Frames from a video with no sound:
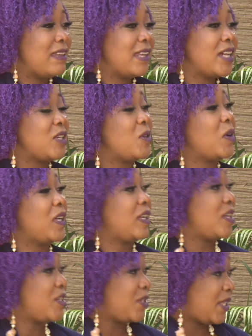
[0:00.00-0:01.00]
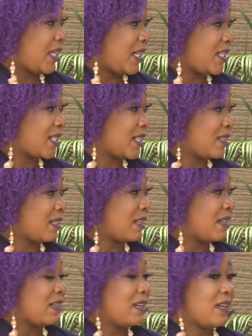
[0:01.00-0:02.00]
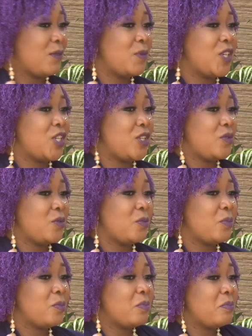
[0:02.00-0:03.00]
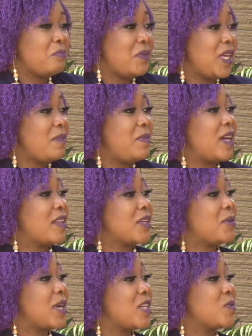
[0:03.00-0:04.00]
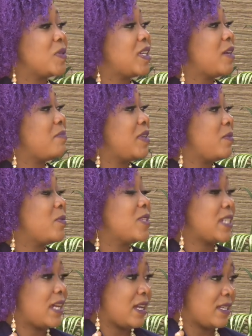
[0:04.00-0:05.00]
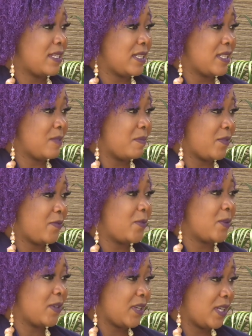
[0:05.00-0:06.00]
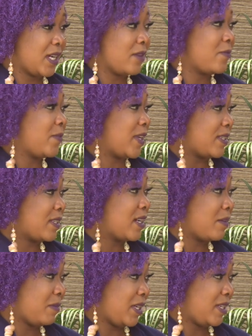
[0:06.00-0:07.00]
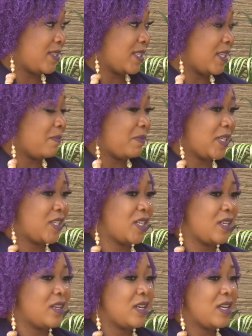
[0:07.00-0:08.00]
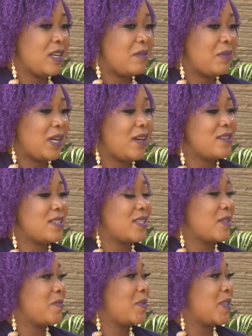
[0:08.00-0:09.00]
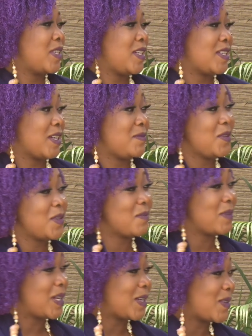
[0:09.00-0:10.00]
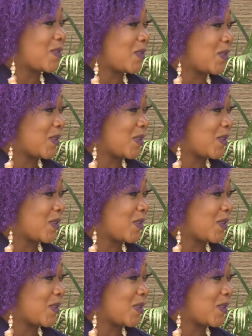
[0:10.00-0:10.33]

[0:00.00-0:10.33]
that you got an education, which you maybe otherwise wouldn't have been able to access, but for CAMFED coming into the picture. But how has the support changed? I mean, you're a medical doctor,